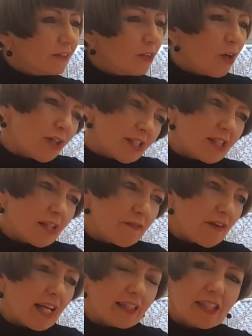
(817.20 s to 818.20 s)
got onto the
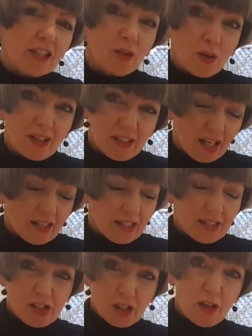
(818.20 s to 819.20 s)
fact that, you know,
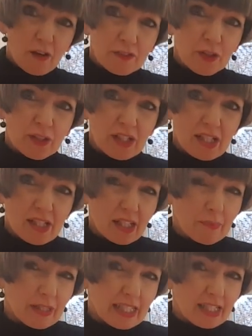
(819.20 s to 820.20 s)
there's a lot of goodness in
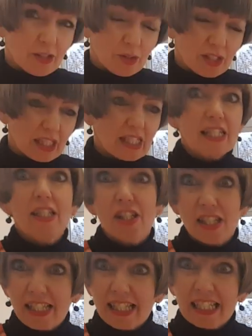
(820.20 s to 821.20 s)
the potato skins. He
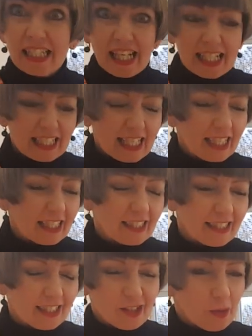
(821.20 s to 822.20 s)
just didn't like
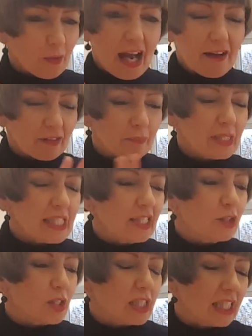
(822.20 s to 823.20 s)
getting, you know, having
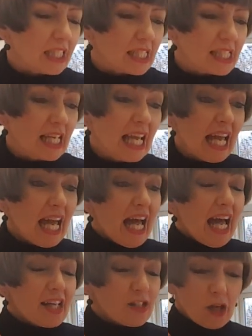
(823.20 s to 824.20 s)
potato skins.
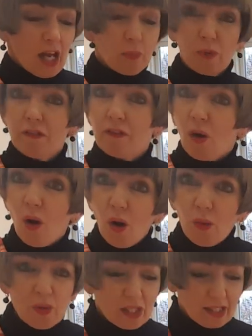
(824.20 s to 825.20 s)
So, and we've
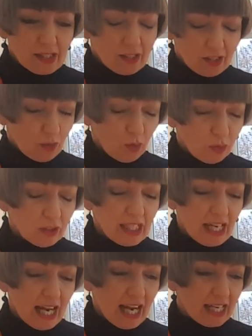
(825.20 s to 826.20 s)
always
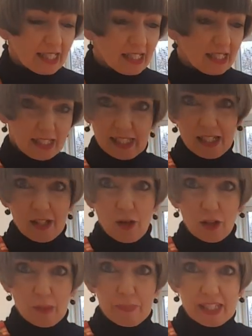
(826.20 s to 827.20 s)
only had skin
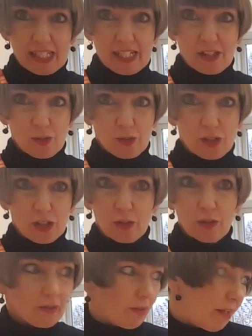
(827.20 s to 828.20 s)
on the potatoes, you
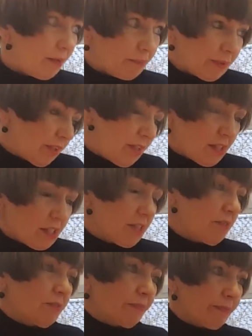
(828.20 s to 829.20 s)
know, because,